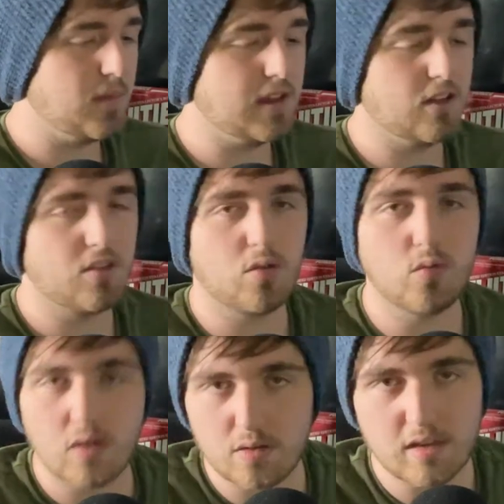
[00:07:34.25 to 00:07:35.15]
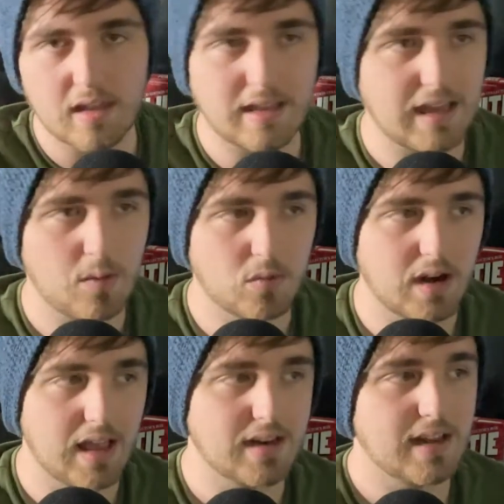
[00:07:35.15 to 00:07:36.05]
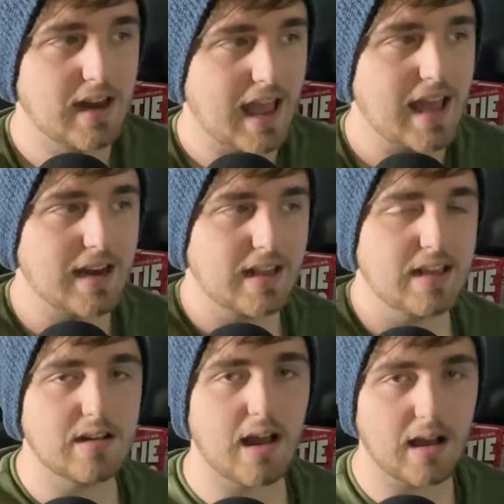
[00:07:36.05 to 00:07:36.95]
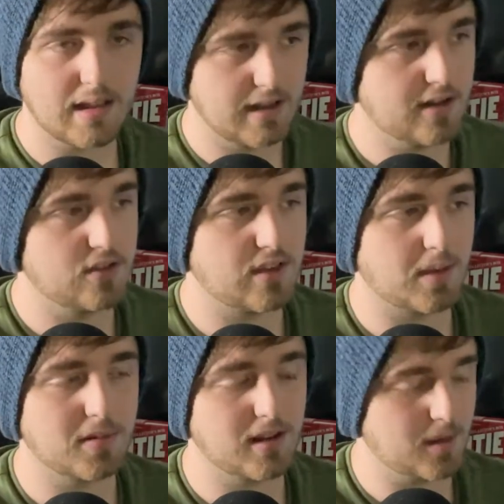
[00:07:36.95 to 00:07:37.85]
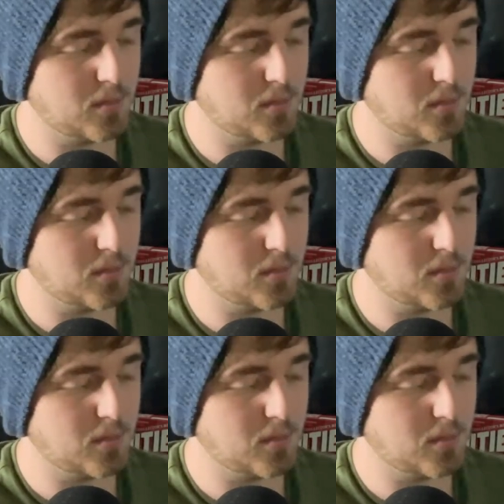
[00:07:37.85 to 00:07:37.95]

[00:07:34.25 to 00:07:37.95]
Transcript: because who knows how that game would have ended had he not intercepted it.